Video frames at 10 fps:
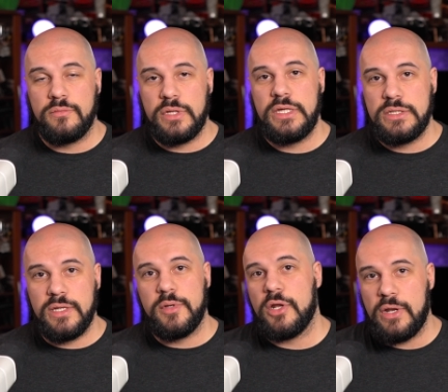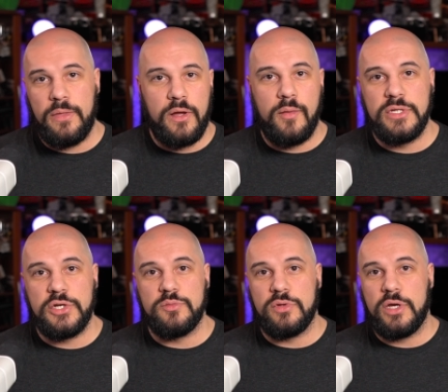Please let me know down in the comment
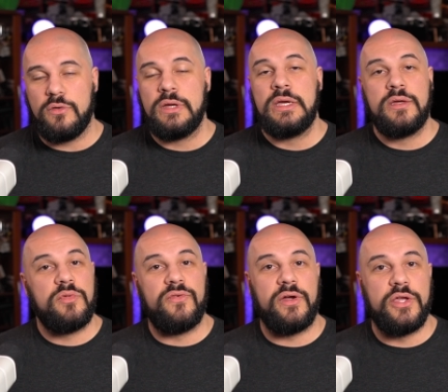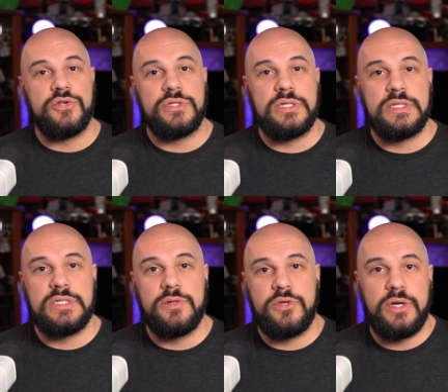section below. Be very interested to
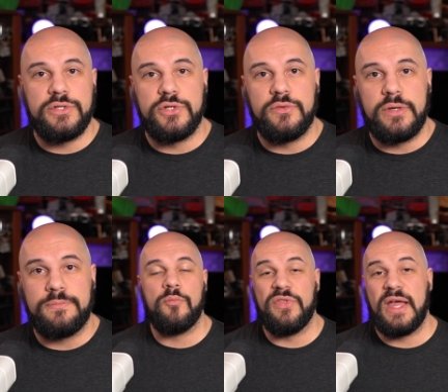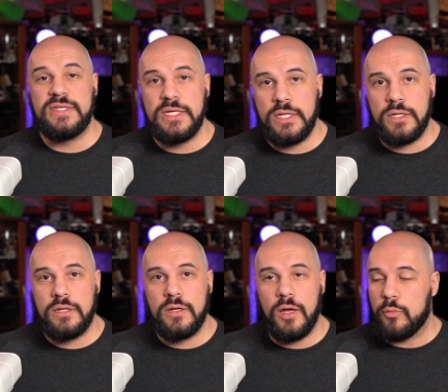see what you guys are doing. But that's it.
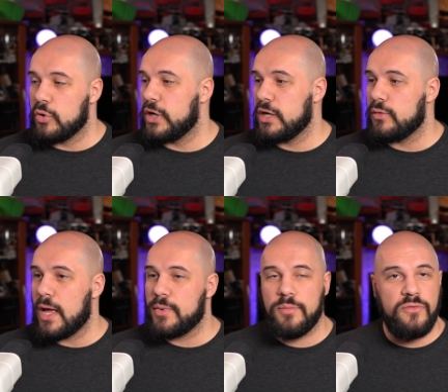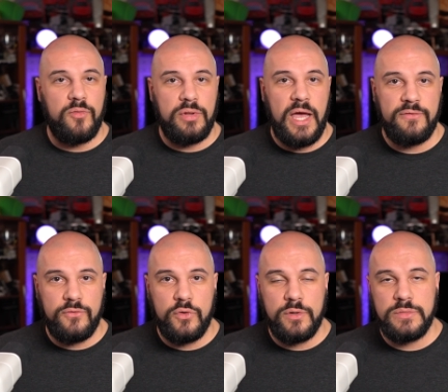A pretty good wrap up of the
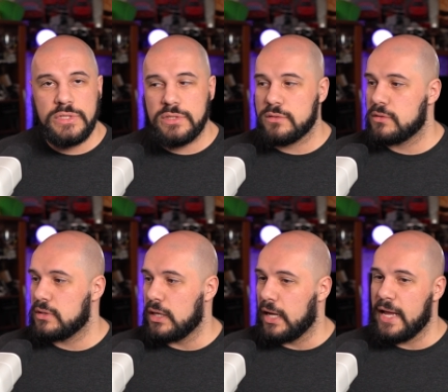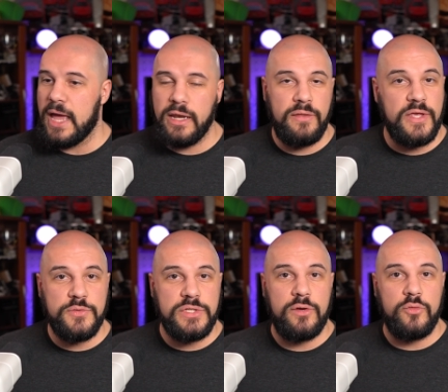platforms. Again, this
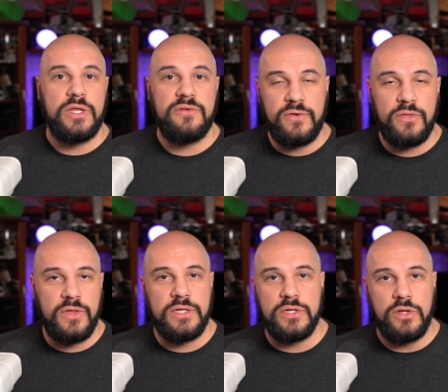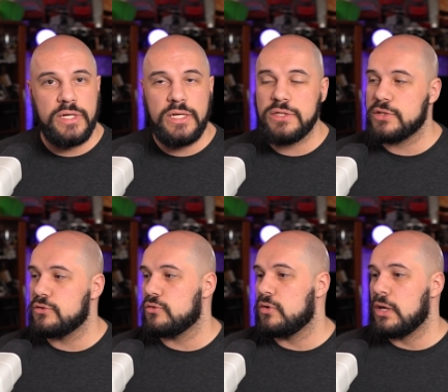was a really fun thing to look
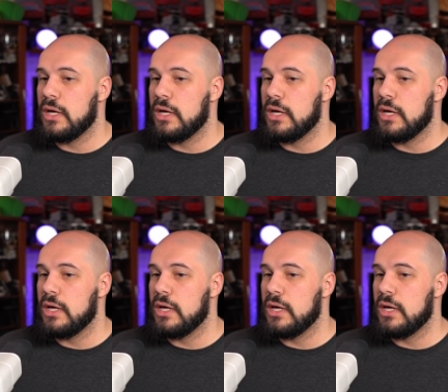into.